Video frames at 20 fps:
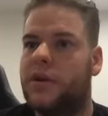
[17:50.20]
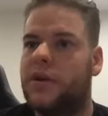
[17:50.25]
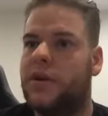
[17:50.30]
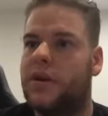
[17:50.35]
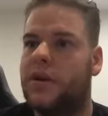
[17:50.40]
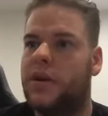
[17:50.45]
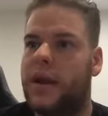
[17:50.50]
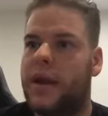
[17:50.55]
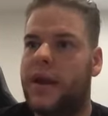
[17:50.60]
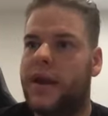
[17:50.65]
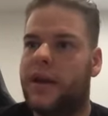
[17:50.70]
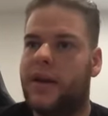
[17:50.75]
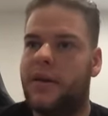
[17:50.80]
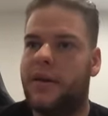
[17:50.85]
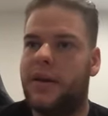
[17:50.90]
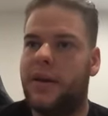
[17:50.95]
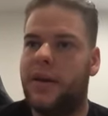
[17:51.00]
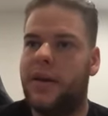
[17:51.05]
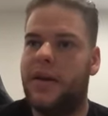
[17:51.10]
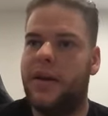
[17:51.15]
like
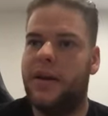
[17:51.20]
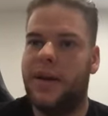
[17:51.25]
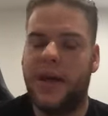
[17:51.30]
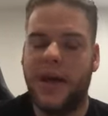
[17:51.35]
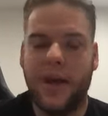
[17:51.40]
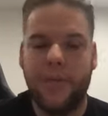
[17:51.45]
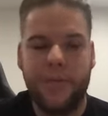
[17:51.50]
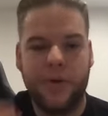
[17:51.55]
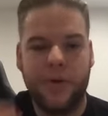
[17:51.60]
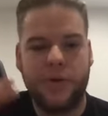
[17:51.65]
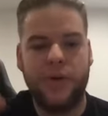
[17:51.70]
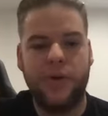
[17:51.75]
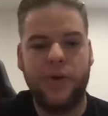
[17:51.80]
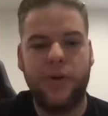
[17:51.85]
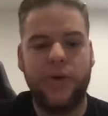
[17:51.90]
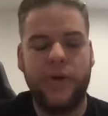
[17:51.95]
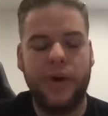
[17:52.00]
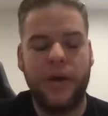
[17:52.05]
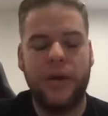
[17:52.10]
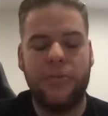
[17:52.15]
keep your
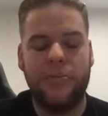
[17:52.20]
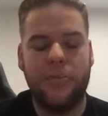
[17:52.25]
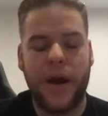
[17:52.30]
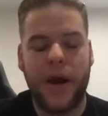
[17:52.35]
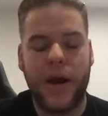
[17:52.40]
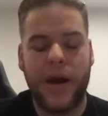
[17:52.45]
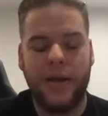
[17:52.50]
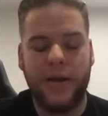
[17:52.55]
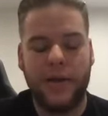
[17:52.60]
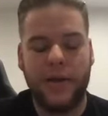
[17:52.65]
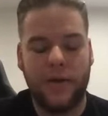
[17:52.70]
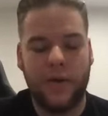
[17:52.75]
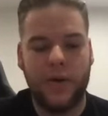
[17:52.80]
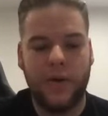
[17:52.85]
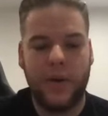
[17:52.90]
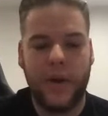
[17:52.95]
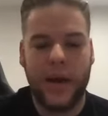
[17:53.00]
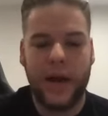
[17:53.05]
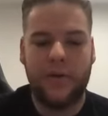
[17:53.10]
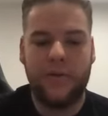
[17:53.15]
score in your mind
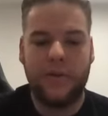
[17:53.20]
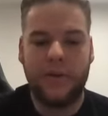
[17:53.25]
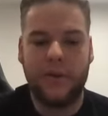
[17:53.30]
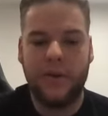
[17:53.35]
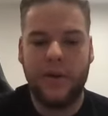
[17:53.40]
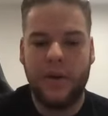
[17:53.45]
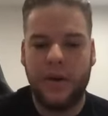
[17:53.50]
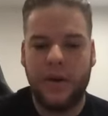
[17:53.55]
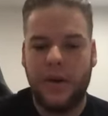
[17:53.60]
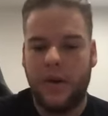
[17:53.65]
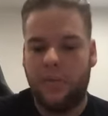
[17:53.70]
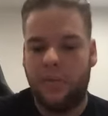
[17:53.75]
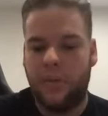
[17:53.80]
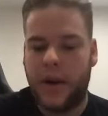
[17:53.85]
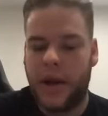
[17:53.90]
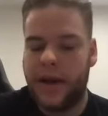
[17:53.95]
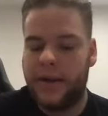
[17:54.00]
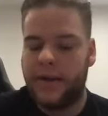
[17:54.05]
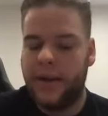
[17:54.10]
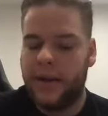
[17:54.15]
or whatever.
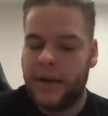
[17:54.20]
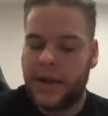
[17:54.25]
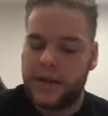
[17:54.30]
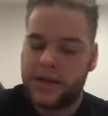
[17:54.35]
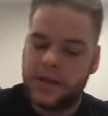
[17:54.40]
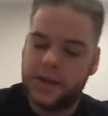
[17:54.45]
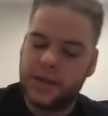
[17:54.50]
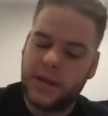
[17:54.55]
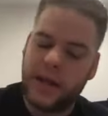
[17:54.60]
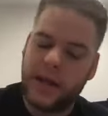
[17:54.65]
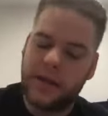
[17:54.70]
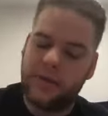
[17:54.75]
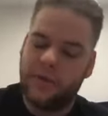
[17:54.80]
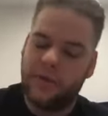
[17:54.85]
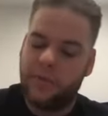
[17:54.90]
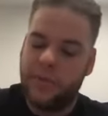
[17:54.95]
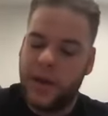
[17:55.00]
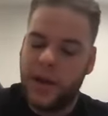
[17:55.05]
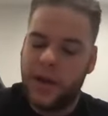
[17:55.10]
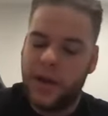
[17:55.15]
But I think that's like,
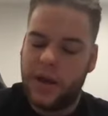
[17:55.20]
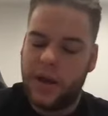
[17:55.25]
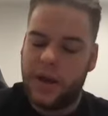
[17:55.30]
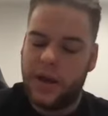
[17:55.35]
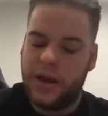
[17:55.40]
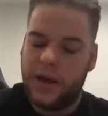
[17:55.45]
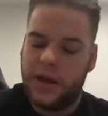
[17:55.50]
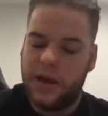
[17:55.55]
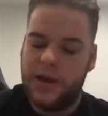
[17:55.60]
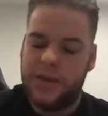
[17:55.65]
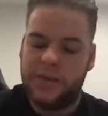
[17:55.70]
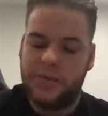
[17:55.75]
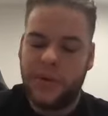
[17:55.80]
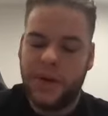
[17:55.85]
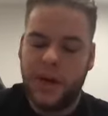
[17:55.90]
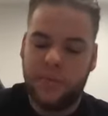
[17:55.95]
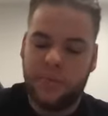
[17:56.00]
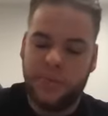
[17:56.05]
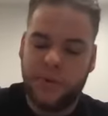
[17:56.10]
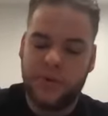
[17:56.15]
for me, it's
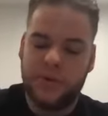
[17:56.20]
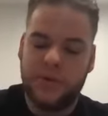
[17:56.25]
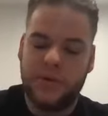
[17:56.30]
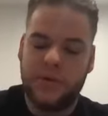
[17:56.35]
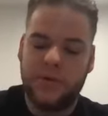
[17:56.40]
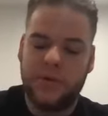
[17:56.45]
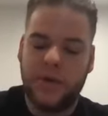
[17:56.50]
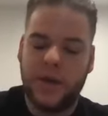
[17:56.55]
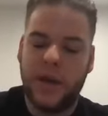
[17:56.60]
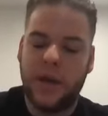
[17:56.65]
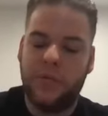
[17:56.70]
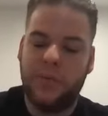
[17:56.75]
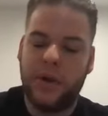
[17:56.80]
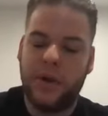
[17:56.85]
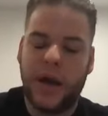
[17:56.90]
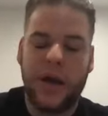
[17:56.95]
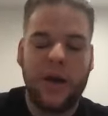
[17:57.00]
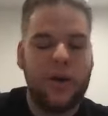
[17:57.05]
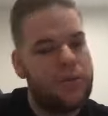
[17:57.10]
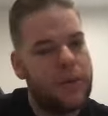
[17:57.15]
really important to keep
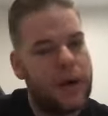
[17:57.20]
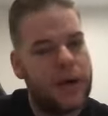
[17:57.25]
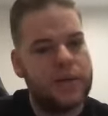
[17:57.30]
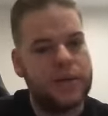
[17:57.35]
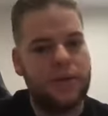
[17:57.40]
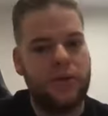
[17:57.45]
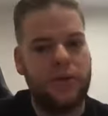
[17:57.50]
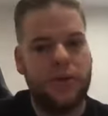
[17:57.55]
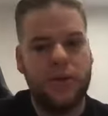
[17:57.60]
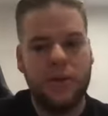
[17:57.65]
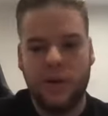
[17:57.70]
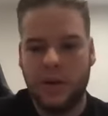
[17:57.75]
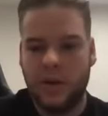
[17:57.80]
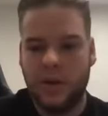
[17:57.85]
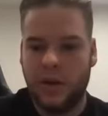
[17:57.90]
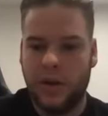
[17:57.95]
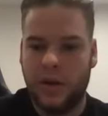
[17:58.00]
an eye on my score.